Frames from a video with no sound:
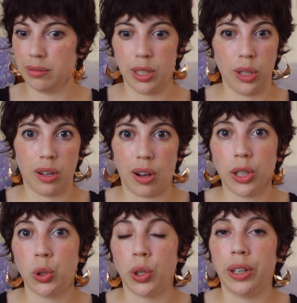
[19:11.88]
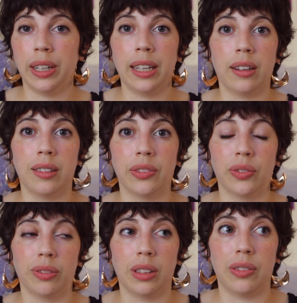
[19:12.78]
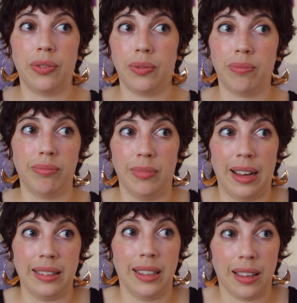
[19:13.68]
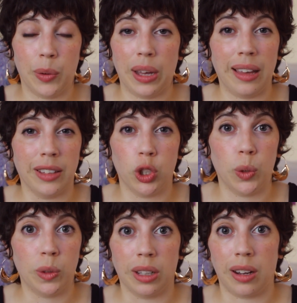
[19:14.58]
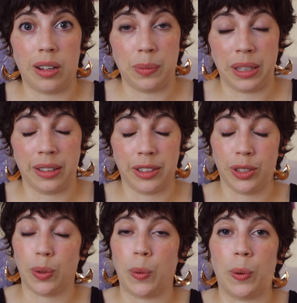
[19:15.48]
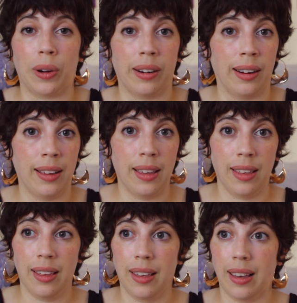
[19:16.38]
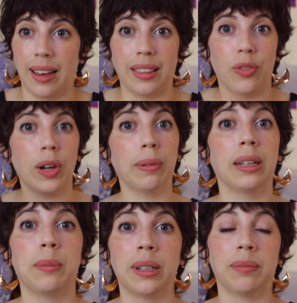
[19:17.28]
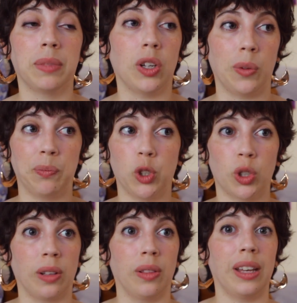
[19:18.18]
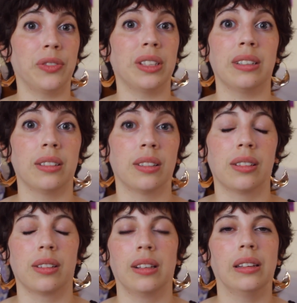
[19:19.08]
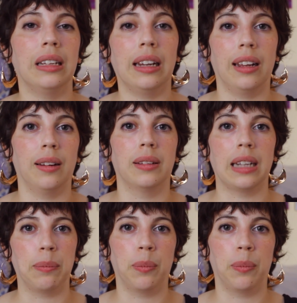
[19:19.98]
to the contrary of the idea that we had that she was a communist, or at the very minimum, you know, just a leftist leaning type